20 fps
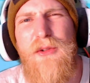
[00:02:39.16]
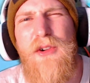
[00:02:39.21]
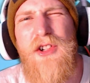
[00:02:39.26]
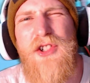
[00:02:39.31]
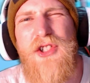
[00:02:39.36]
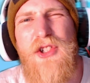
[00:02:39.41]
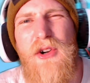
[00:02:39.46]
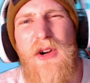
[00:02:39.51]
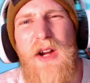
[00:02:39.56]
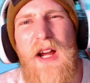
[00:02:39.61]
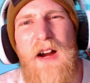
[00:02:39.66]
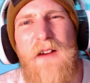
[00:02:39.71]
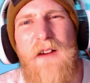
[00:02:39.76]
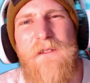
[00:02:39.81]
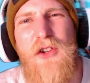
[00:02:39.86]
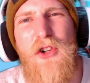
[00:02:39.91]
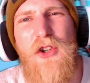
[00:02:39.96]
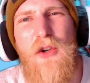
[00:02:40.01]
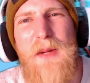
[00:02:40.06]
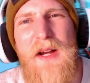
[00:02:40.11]
not sure how I
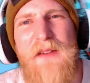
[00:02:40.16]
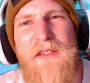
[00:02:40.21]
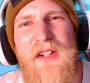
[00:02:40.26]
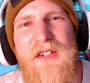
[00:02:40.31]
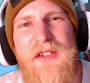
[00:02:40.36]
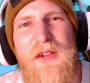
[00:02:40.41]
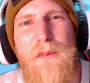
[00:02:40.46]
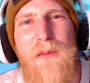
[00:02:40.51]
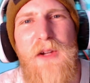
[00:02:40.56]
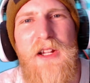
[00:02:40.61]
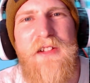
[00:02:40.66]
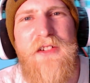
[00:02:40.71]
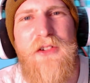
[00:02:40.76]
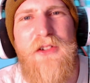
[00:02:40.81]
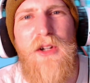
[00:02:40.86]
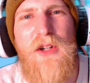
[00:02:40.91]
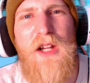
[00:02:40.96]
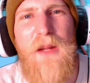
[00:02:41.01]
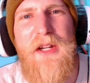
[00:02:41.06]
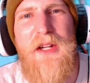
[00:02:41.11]
feel about this, so please
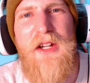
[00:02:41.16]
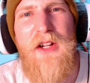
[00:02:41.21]
do let me